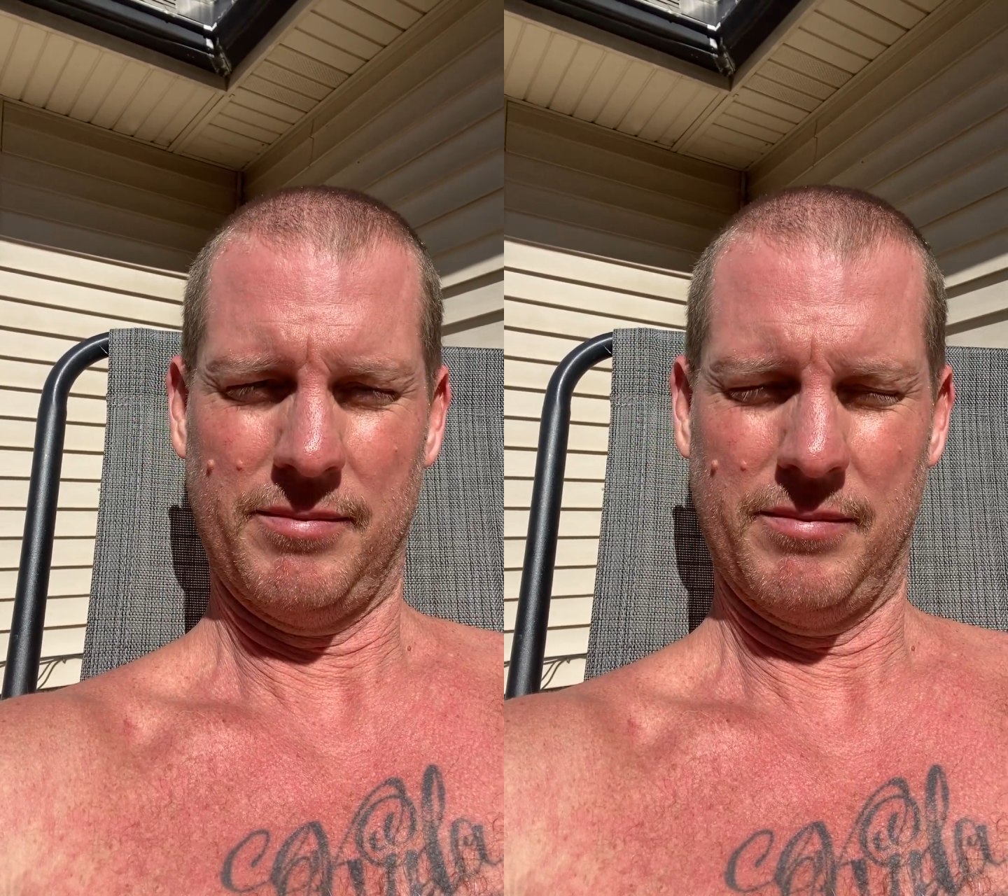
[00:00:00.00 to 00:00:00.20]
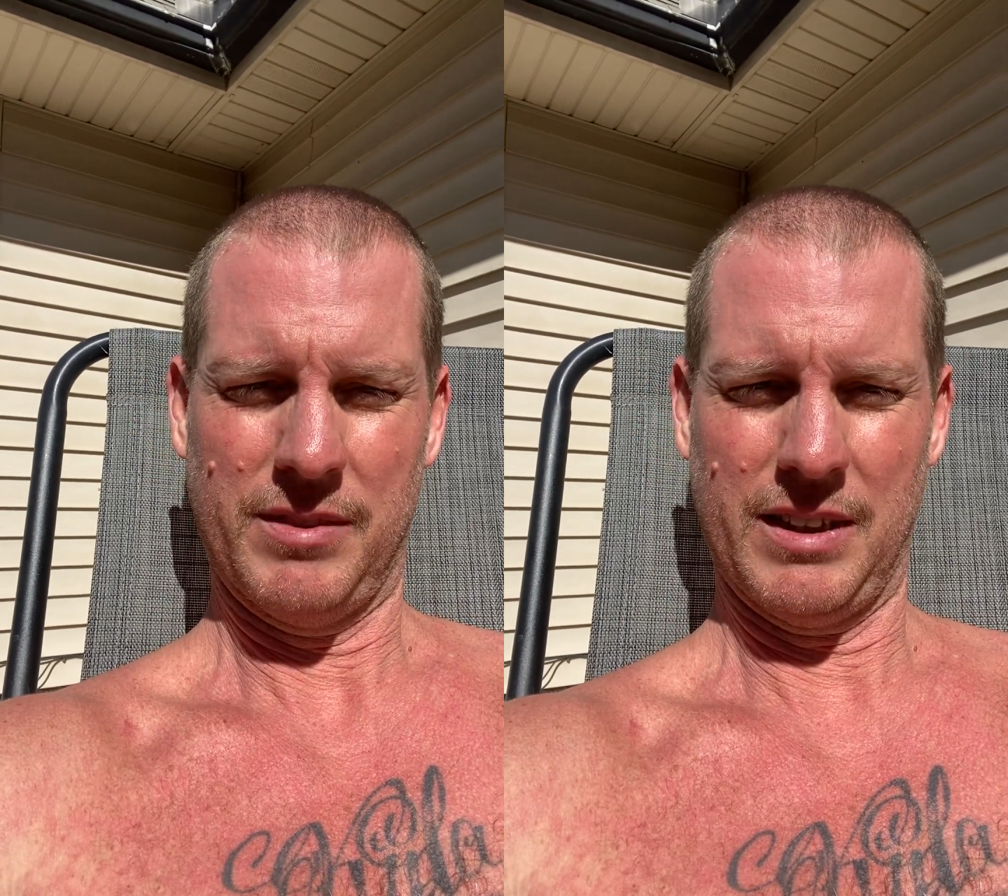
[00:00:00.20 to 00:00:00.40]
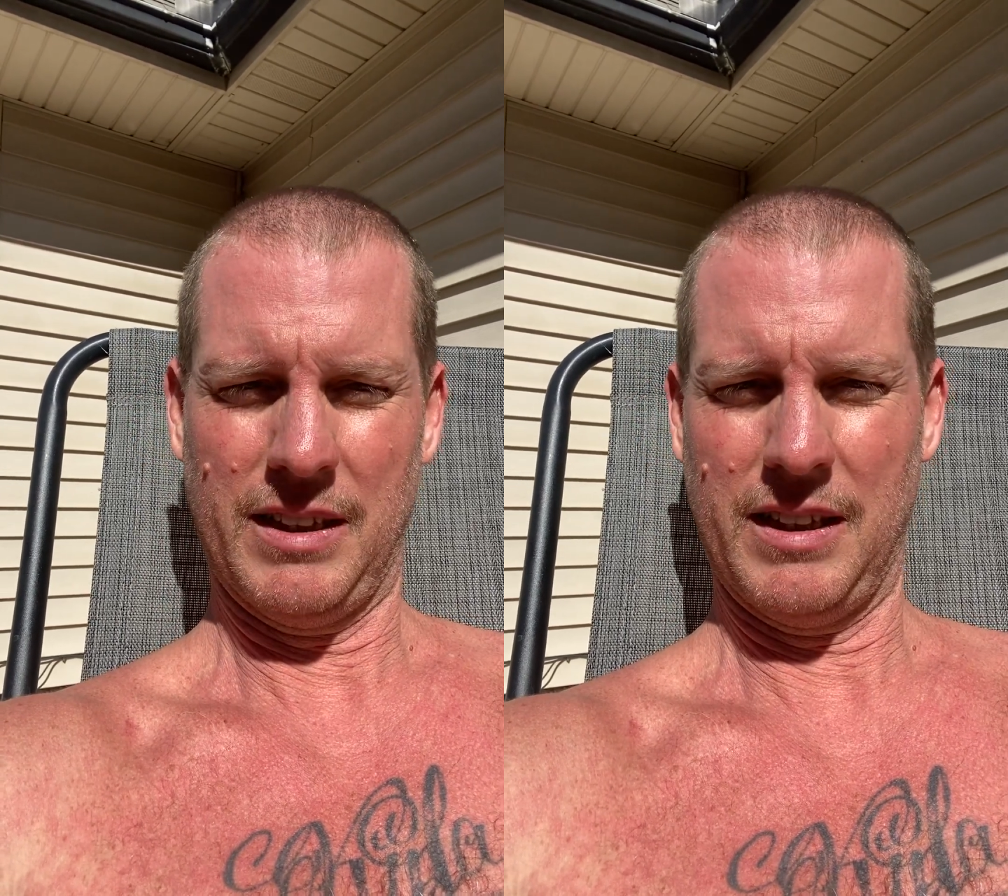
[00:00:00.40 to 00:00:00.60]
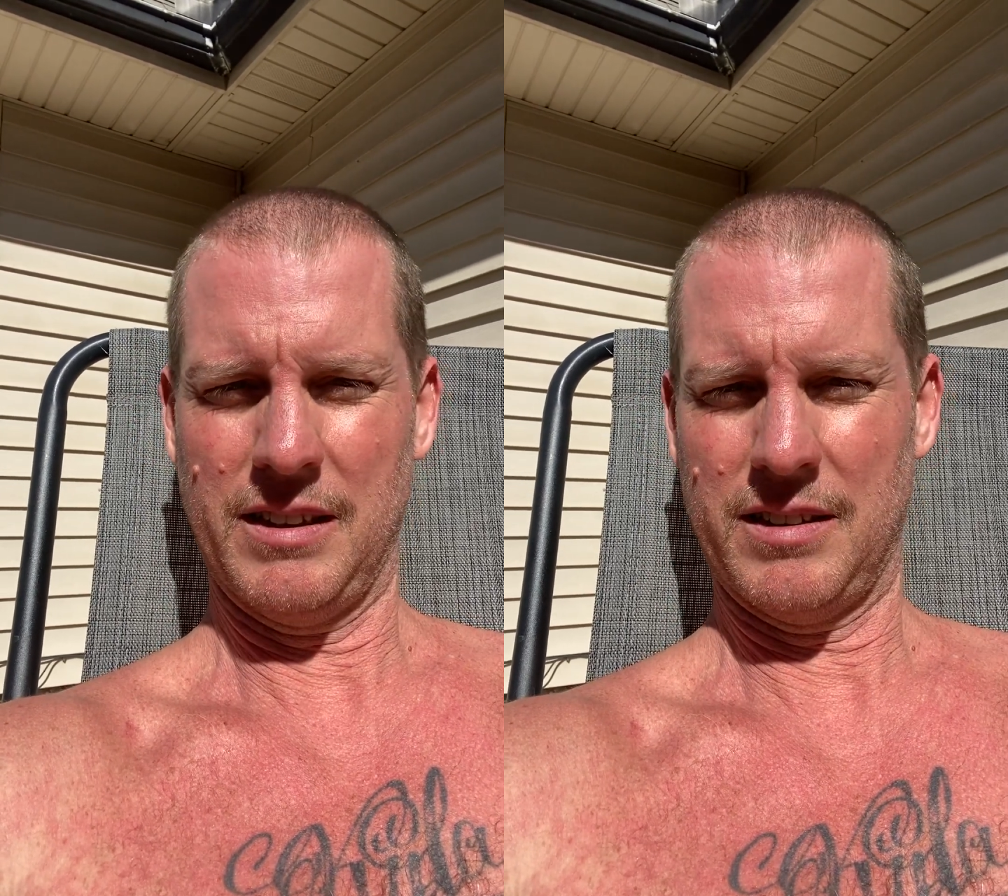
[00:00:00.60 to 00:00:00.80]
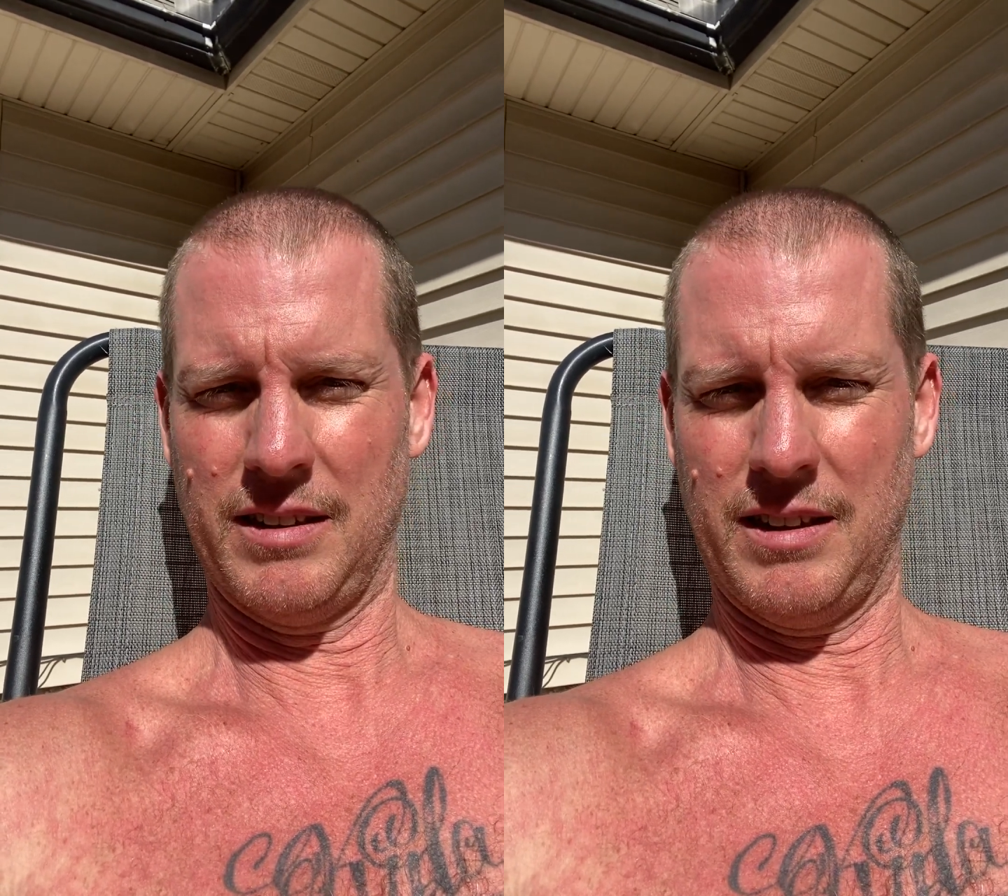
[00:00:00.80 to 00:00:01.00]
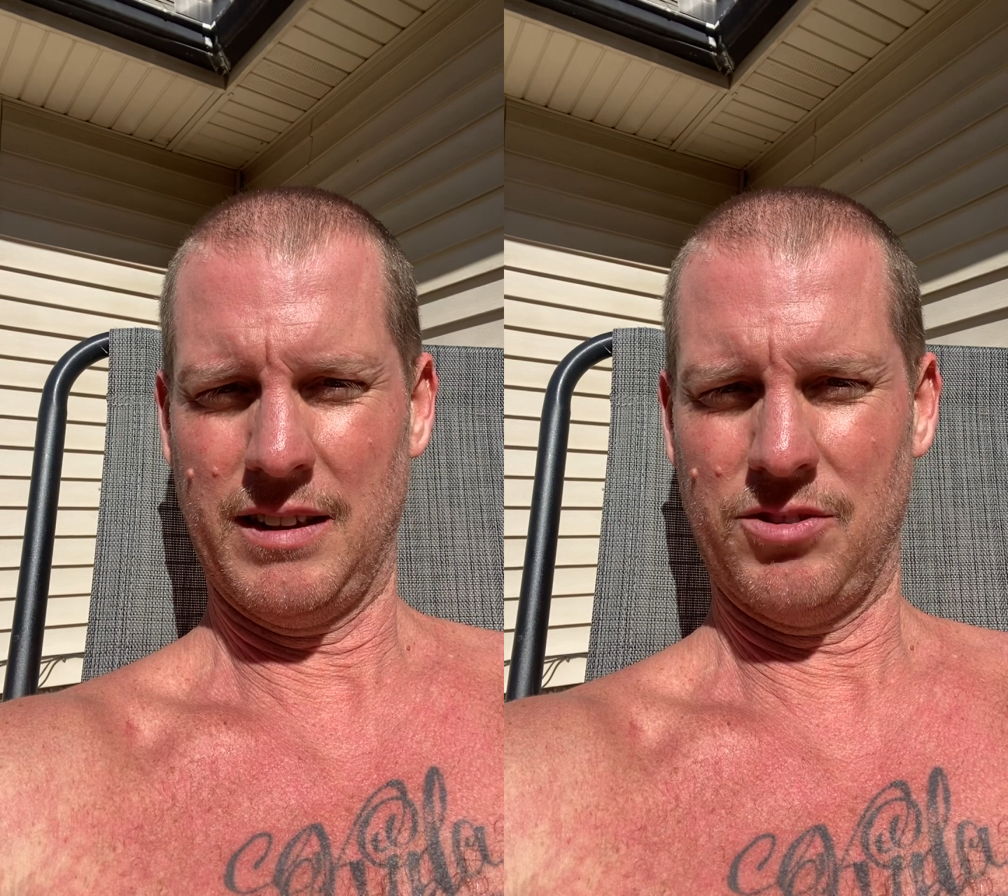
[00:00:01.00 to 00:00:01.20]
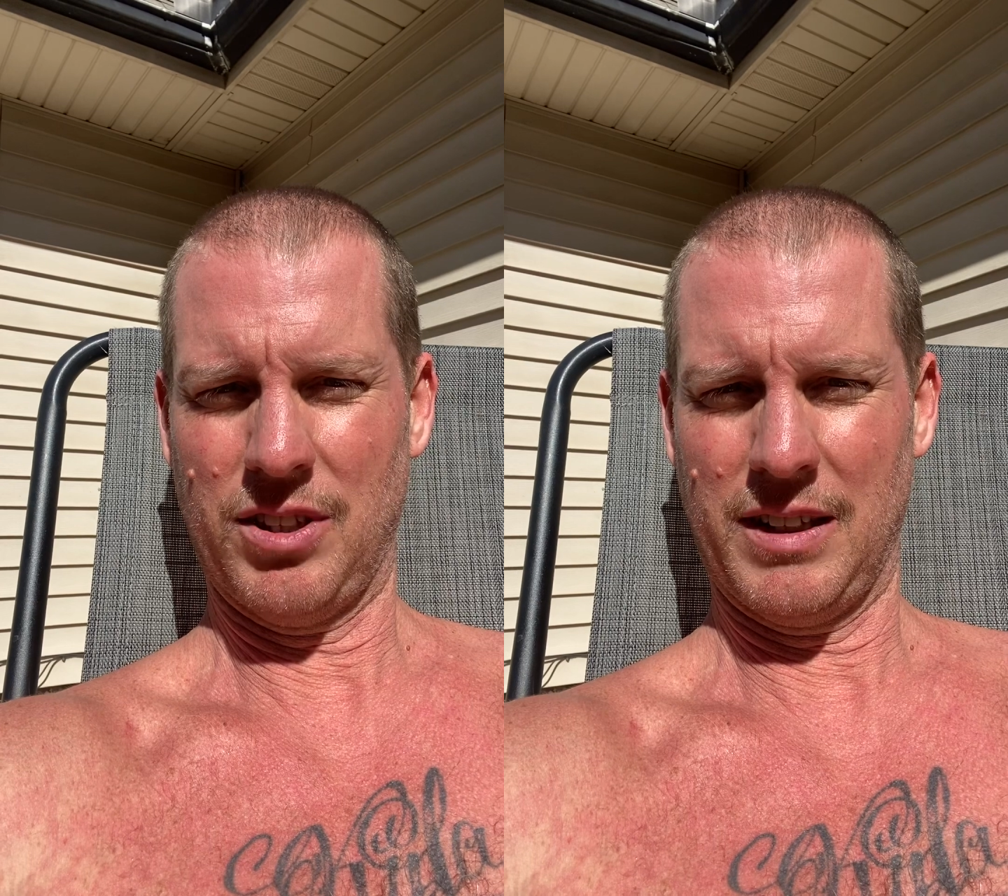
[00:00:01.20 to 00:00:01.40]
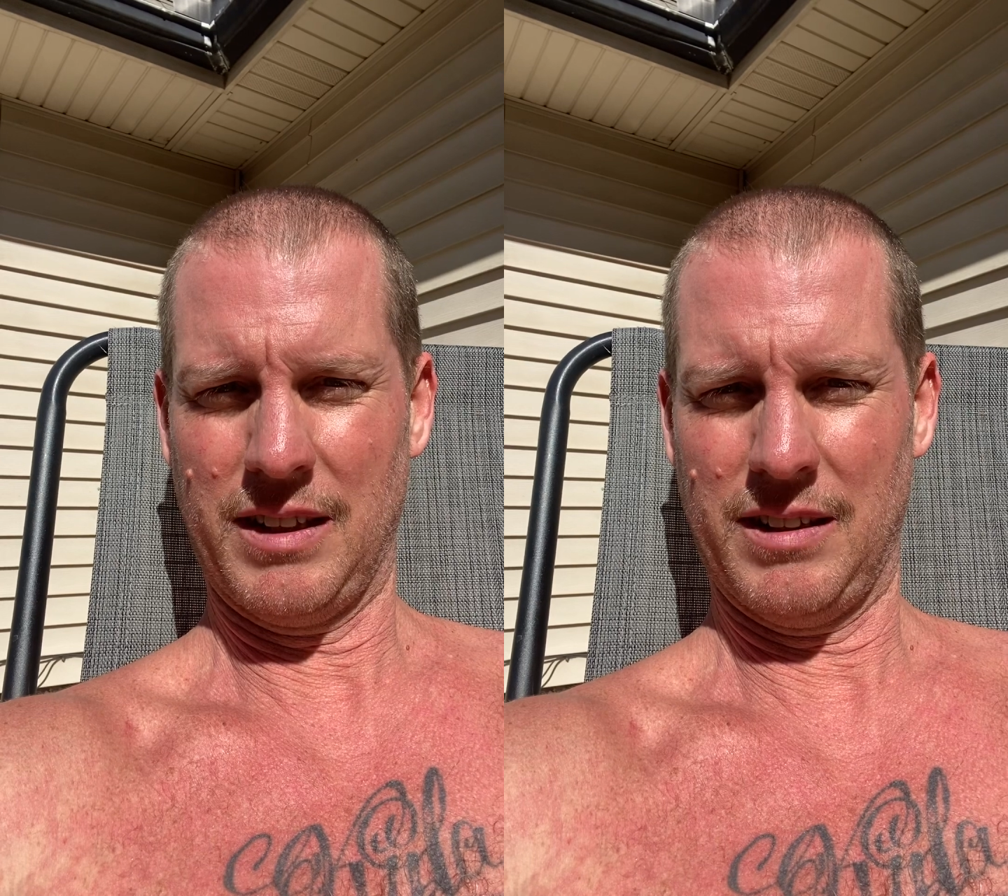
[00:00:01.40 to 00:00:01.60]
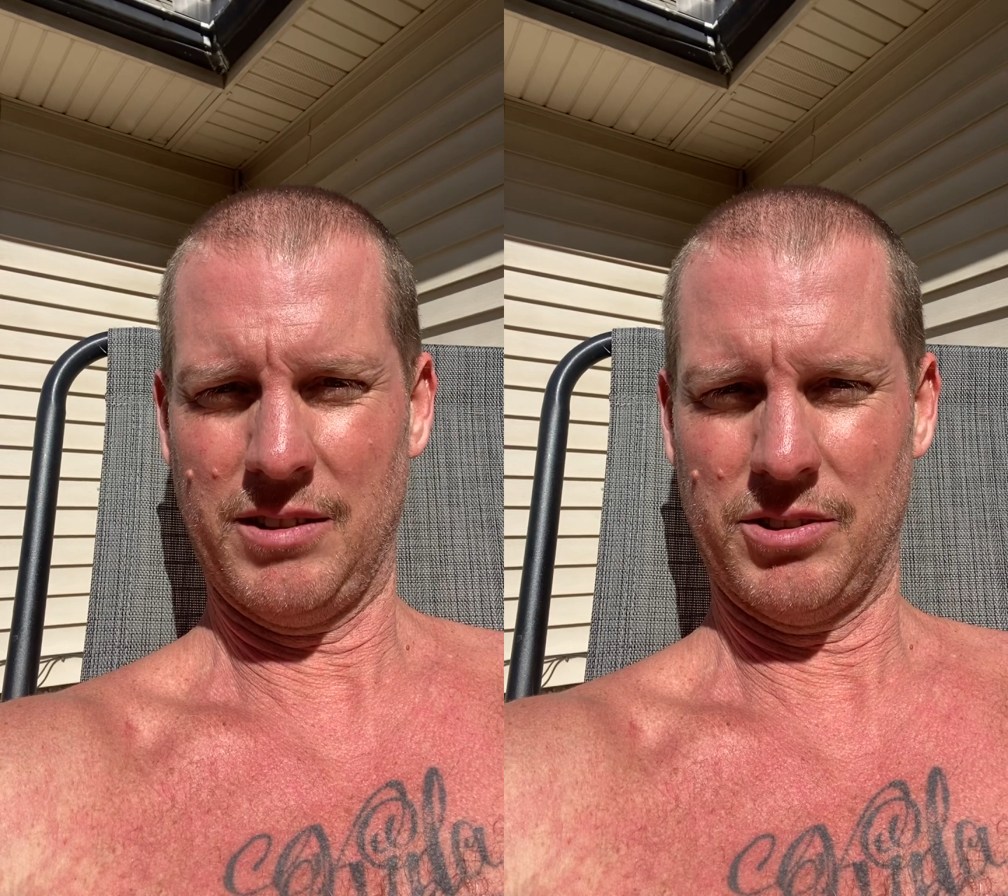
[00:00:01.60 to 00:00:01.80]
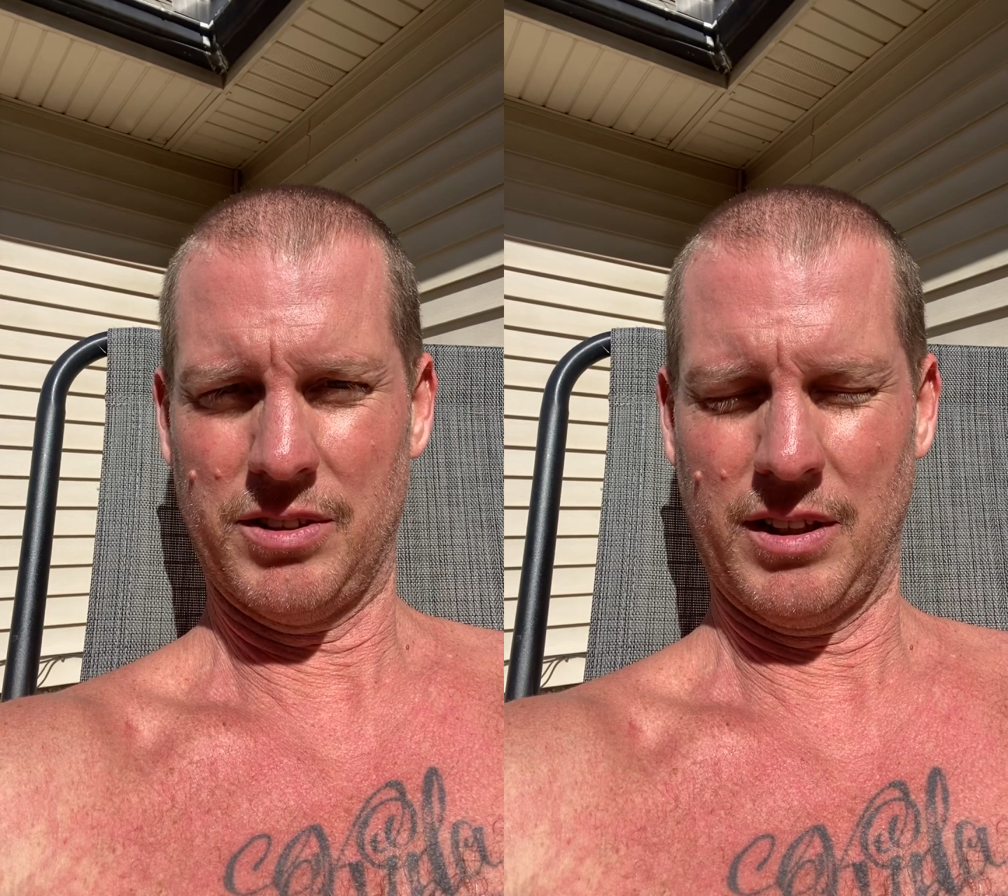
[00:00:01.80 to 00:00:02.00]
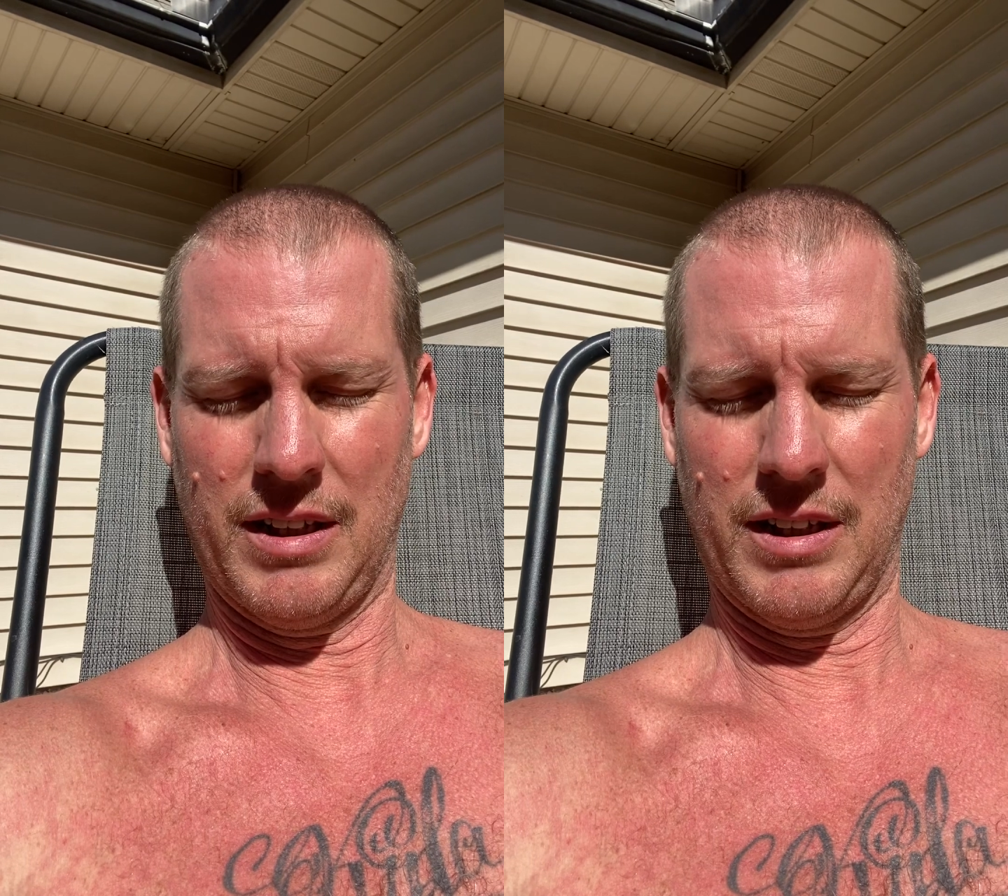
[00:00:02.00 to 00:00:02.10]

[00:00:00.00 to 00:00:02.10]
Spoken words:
Sitting in the sun, trying to get a little sun.